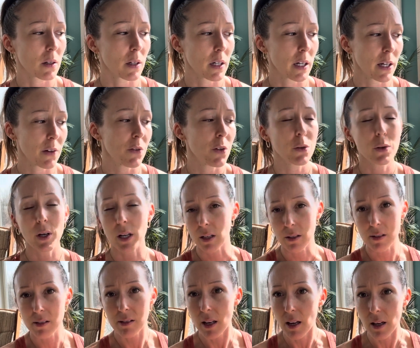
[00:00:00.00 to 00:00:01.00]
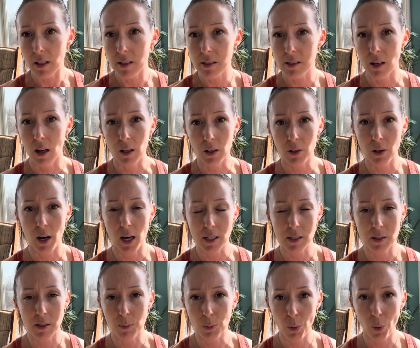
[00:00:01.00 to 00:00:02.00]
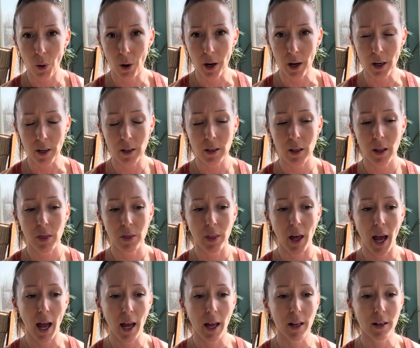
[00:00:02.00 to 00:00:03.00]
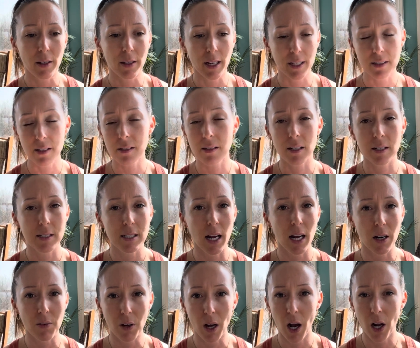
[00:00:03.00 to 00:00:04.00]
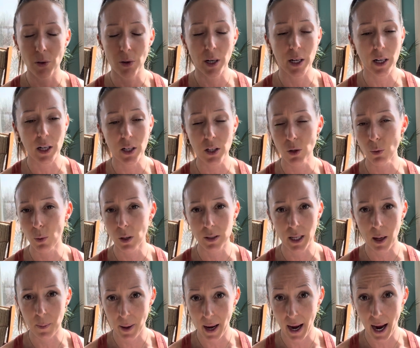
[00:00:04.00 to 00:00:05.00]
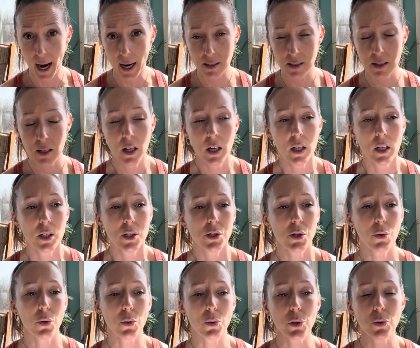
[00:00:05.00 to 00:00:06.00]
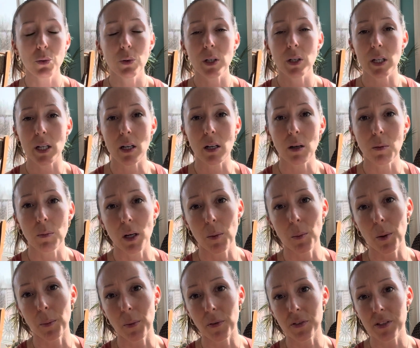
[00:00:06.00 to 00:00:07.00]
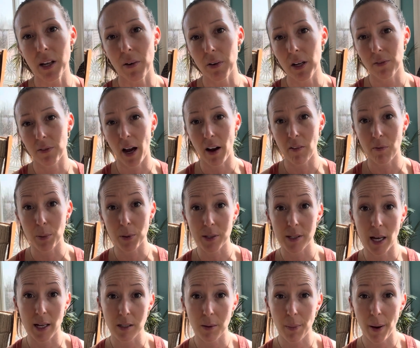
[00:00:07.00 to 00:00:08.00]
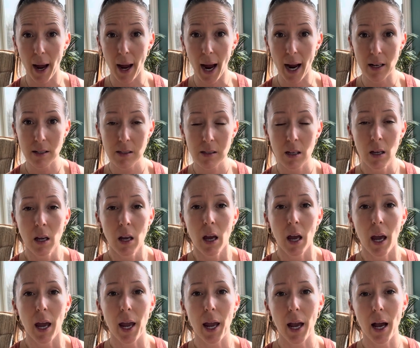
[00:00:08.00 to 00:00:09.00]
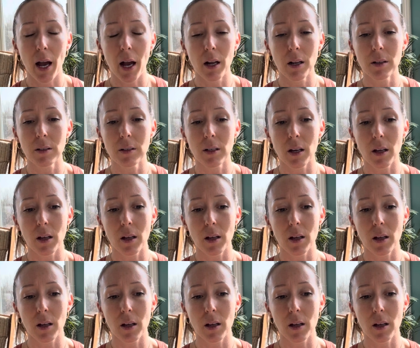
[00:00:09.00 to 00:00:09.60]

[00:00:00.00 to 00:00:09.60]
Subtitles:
If you get a 6 all across the board, then that's a 60 out of 100 and you will not pass. So you need a minimum of 75% to pass. And